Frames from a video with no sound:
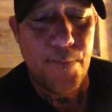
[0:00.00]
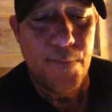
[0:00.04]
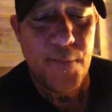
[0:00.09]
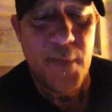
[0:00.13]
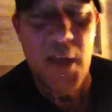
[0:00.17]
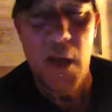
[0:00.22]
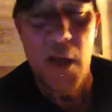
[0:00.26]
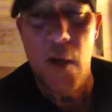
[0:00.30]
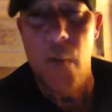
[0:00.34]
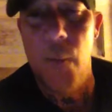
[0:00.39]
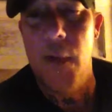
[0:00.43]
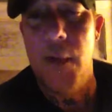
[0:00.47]

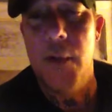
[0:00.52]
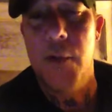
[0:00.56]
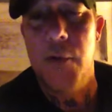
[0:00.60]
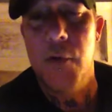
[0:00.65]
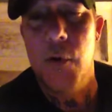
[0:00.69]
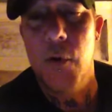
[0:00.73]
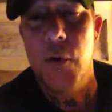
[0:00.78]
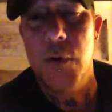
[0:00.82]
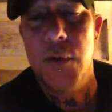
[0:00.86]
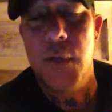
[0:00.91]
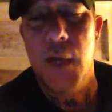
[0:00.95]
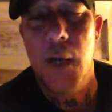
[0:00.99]
that'll make the
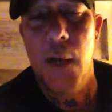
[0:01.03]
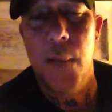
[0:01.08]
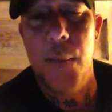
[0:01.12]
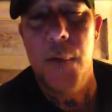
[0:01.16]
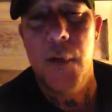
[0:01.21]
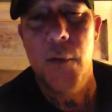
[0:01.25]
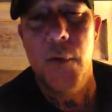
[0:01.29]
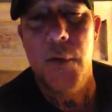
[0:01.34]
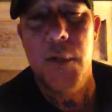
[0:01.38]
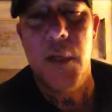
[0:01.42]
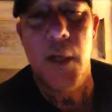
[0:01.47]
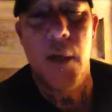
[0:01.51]
trolls happy,
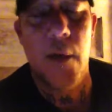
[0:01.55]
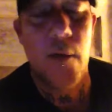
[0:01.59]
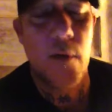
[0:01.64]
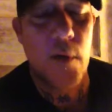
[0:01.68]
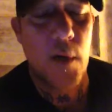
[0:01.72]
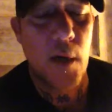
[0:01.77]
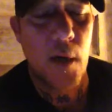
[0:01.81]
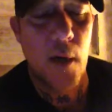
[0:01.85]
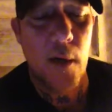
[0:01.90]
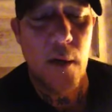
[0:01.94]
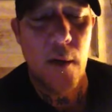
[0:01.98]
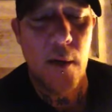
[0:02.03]
which I don't
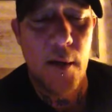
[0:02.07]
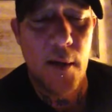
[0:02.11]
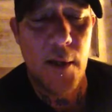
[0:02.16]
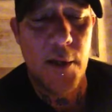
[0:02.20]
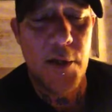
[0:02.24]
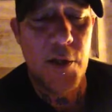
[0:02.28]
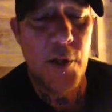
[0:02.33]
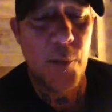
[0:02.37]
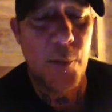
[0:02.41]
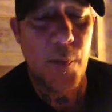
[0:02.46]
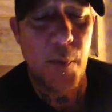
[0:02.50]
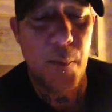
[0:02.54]
care. It
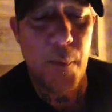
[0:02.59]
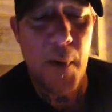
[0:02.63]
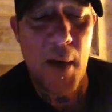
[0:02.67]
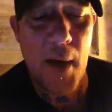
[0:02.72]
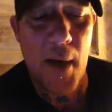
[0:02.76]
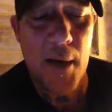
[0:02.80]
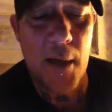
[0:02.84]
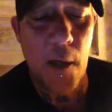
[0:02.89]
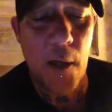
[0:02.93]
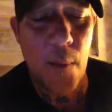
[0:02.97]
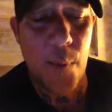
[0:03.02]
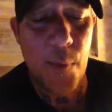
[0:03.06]
should be
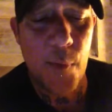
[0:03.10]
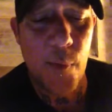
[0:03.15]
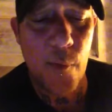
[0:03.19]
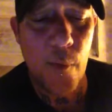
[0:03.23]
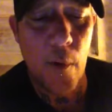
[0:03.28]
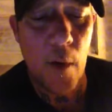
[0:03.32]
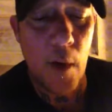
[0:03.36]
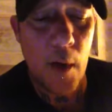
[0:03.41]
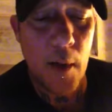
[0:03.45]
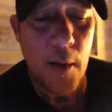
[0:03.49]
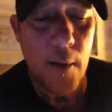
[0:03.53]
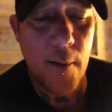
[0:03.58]
back up and
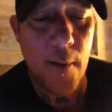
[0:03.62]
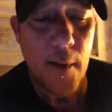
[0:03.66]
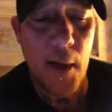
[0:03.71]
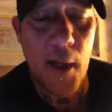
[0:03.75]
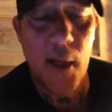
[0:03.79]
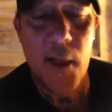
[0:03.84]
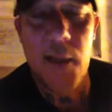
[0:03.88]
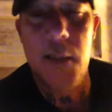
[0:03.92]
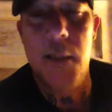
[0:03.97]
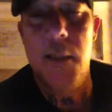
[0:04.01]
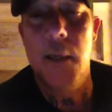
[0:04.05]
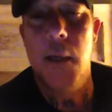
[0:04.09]
running in the
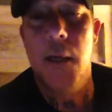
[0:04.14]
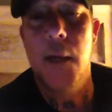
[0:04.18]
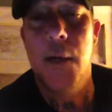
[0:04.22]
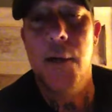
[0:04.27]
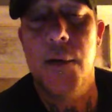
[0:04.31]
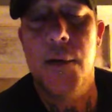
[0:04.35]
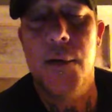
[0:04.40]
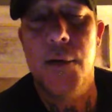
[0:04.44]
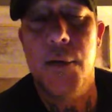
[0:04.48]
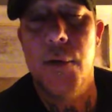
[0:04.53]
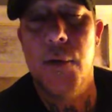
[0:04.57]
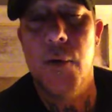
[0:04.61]
next day
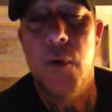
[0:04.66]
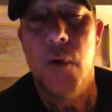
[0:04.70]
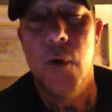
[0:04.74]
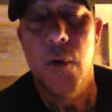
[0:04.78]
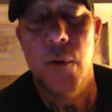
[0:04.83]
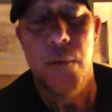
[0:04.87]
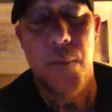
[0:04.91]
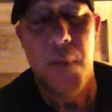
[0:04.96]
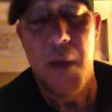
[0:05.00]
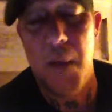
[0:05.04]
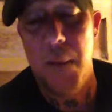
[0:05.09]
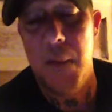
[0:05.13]
two,
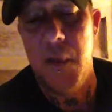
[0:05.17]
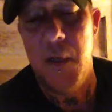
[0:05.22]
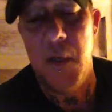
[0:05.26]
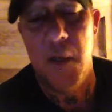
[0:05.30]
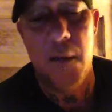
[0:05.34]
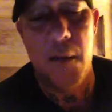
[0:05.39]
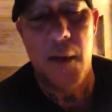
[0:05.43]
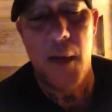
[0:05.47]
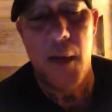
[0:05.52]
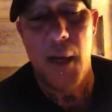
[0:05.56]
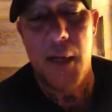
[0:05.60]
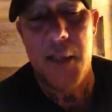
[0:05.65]
or maybe
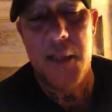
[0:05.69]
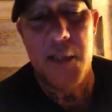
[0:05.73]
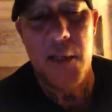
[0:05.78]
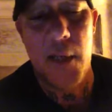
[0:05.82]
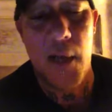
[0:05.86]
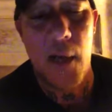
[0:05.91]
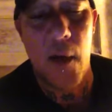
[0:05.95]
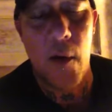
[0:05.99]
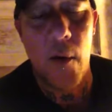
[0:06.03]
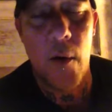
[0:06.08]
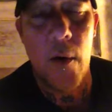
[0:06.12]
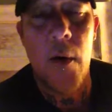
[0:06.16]
in the next
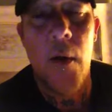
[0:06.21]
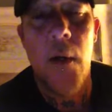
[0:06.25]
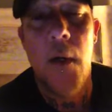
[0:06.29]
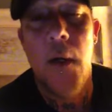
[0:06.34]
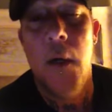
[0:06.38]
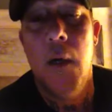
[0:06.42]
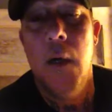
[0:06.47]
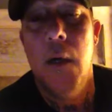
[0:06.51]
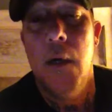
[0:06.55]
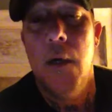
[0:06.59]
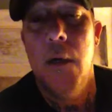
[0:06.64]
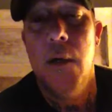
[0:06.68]
hour.
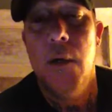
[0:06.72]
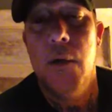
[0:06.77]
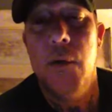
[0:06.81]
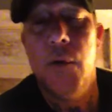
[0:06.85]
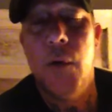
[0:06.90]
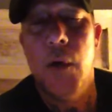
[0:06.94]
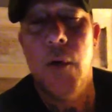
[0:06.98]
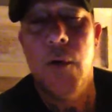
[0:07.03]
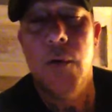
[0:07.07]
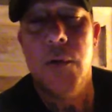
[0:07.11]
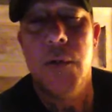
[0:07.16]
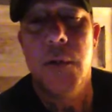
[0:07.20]
Who
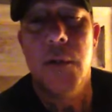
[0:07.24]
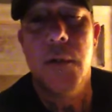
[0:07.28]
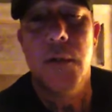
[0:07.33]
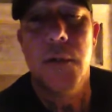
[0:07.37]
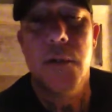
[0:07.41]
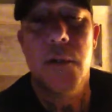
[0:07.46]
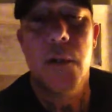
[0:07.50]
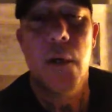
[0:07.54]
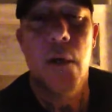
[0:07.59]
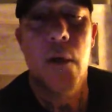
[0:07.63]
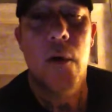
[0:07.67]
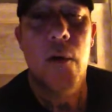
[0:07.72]
knows?
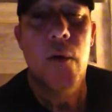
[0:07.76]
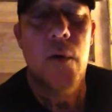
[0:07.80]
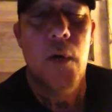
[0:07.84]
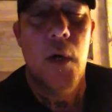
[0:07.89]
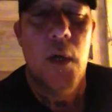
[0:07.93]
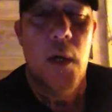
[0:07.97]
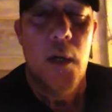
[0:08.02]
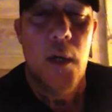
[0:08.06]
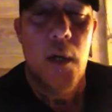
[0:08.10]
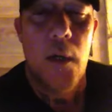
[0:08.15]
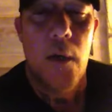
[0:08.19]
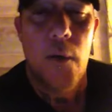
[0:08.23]
So
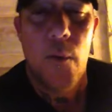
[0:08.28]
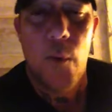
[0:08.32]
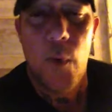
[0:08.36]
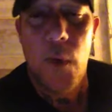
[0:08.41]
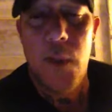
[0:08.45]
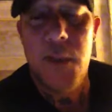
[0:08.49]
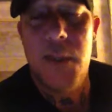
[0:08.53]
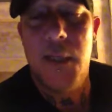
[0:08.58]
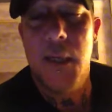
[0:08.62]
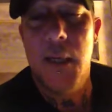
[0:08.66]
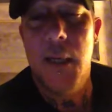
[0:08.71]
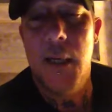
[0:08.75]

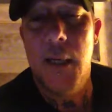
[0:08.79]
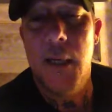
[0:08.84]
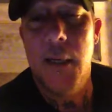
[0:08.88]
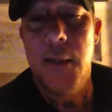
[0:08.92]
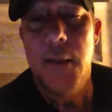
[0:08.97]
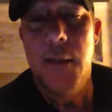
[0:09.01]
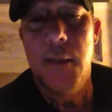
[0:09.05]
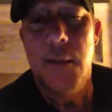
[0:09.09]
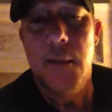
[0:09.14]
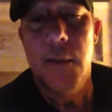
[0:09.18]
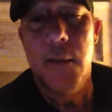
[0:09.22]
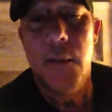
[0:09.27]
once
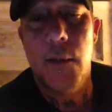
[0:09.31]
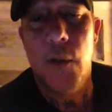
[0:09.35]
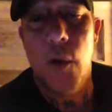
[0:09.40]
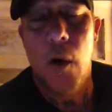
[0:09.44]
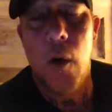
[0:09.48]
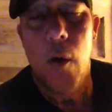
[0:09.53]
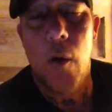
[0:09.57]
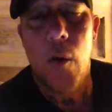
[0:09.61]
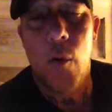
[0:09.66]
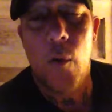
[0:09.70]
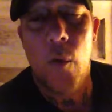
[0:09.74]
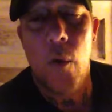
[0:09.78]
again, you
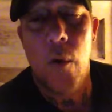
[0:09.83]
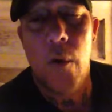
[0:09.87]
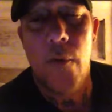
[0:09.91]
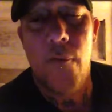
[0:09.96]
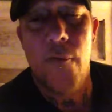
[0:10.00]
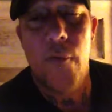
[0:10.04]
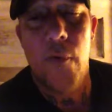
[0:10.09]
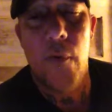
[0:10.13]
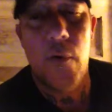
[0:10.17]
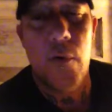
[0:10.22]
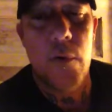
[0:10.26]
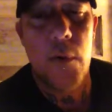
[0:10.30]
all are
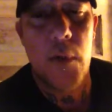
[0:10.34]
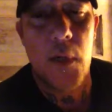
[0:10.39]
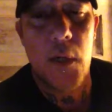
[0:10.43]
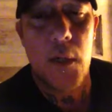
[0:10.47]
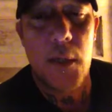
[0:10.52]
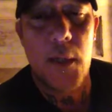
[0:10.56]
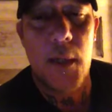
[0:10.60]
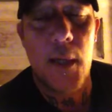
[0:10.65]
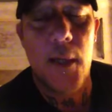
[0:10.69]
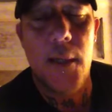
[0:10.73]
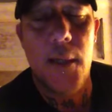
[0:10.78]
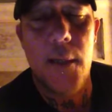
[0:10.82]
wonderful.
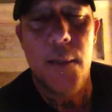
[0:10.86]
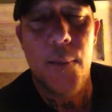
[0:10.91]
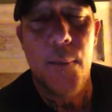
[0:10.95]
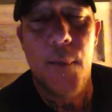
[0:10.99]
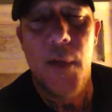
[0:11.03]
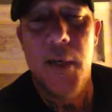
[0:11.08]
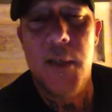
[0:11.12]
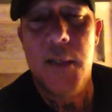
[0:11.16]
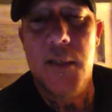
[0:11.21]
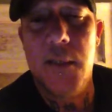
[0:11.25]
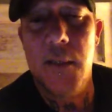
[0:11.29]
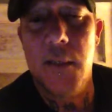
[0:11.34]
Got the
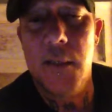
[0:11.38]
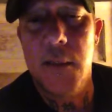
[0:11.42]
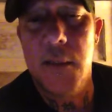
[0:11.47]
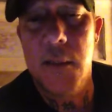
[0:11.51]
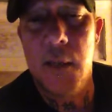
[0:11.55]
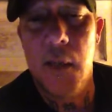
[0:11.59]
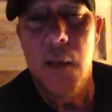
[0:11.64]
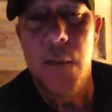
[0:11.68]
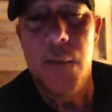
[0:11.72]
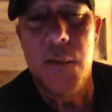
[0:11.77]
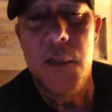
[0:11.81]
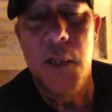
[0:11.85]
best
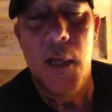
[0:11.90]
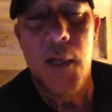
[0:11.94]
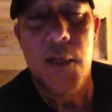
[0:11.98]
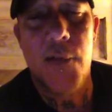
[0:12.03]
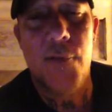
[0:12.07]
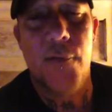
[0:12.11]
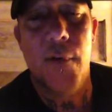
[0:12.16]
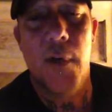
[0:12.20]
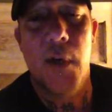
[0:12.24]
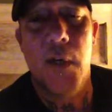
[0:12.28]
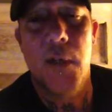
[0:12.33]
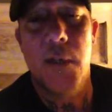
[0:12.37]

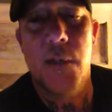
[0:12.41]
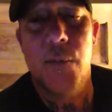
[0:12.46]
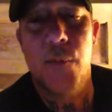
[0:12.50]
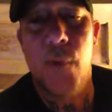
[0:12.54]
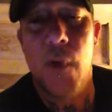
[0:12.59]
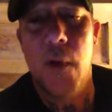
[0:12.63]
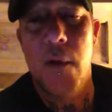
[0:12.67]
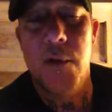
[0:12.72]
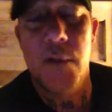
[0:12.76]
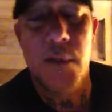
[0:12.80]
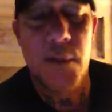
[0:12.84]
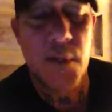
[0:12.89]
sub/friends and
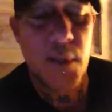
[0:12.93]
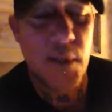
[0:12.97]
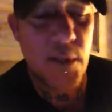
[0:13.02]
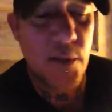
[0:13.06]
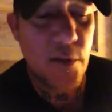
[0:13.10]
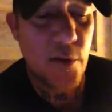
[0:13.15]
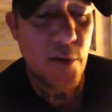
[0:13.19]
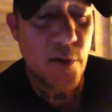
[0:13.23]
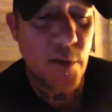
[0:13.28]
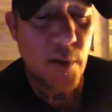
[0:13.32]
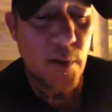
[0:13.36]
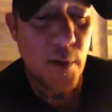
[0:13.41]
brothers and
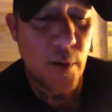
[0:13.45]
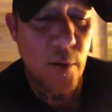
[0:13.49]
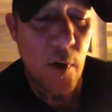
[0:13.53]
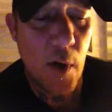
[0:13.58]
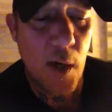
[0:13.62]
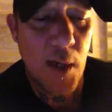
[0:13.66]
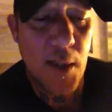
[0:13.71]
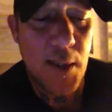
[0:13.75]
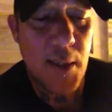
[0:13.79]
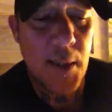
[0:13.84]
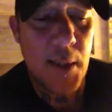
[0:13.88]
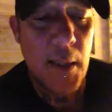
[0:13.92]
sisters in
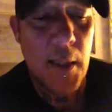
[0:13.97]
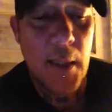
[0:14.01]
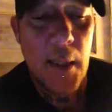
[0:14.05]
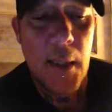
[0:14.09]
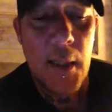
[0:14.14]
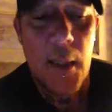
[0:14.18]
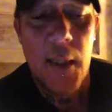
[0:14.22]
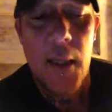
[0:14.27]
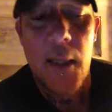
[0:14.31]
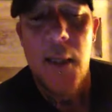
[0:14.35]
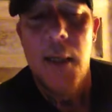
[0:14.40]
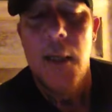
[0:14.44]
Christ
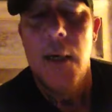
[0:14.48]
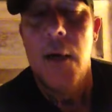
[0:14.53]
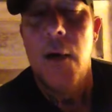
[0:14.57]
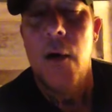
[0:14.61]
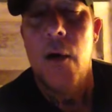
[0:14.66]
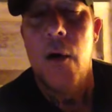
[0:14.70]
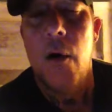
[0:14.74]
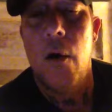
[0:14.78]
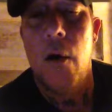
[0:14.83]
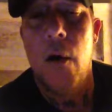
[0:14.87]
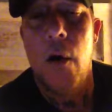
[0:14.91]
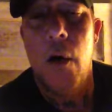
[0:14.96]

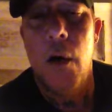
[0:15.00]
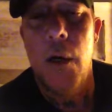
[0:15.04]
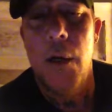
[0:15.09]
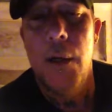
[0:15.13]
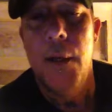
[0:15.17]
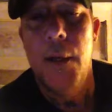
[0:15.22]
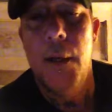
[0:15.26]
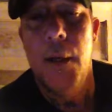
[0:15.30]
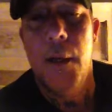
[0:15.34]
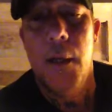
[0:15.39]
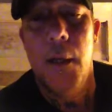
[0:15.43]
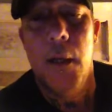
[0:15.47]

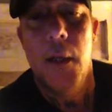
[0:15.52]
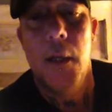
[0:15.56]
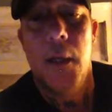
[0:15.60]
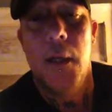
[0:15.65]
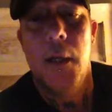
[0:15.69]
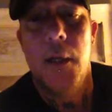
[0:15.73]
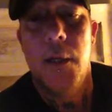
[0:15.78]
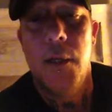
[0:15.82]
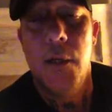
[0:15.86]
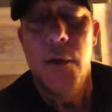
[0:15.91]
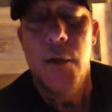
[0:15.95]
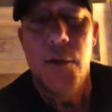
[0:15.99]
on
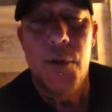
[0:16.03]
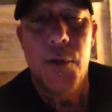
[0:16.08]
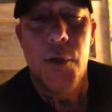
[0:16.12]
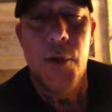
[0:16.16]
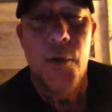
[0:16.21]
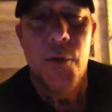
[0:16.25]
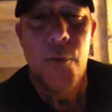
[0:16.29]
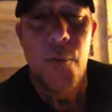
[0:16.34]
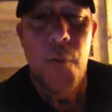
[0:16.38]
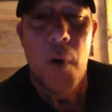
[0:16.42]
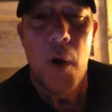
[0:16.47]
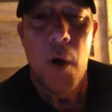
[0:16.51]

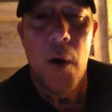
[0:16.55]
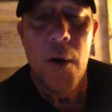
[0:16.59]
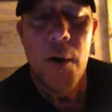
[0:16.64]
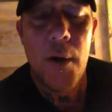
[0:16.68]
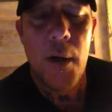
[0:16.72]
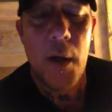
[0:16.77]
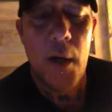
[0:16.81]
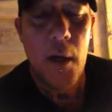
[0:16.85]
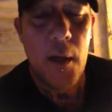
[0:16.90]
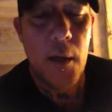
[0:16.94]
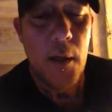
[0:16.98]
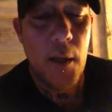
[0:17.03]
YouTube, bar
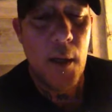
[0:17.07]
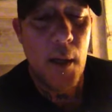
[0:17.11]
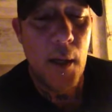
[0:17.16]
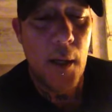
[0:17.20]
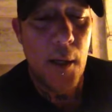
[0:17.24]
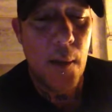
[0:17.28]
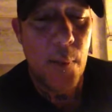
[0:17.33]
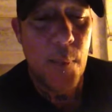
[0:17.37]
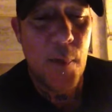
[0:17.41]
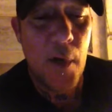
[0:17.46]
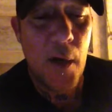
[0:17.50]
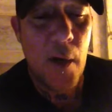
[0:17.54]
none.
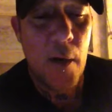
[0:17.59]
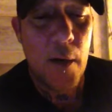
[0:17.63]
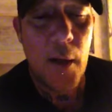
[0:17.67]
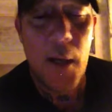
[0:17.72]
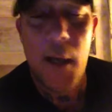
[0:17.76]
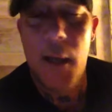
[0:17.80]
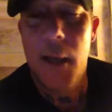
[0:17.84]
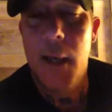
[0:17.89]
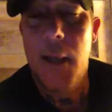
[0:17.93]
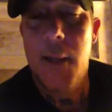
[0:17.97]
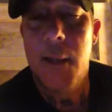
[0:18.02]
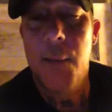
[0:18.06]
And apparently
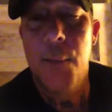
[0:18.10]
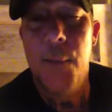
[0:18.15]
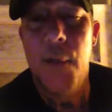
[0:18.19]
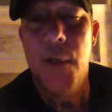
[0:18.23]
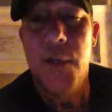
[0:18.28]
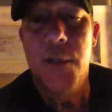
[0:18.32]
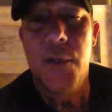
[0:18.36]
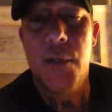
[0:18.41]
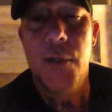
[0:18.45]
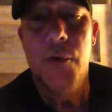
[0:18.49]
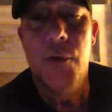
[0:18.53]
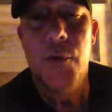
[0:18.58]
I got the
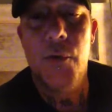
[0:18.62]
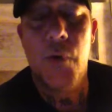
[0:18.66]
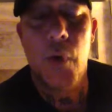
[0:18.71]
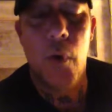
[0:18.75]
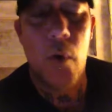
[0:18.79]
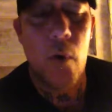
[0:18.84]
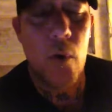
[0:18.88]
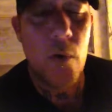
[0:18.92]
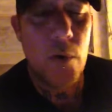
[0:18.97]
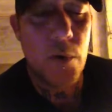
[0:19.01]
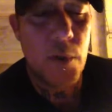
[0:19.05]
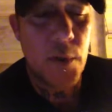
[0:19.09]
best two
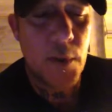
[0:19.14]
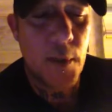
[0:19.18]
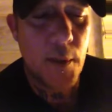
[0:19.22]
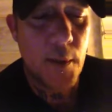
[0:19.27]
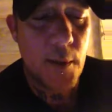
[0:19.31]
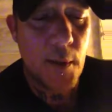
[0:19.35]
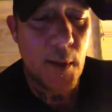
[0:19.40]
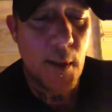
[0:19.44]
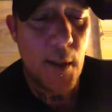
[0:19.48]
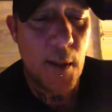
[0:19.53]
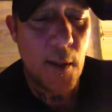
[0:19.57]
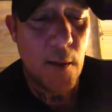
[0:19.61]
trolls.
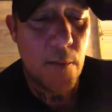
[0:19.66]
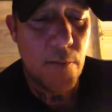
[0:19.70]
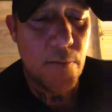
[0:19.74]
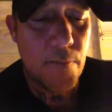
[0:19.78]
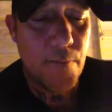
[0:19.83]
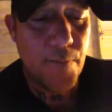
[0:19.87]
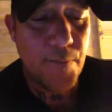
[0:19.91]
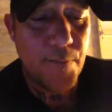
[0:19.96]
I don't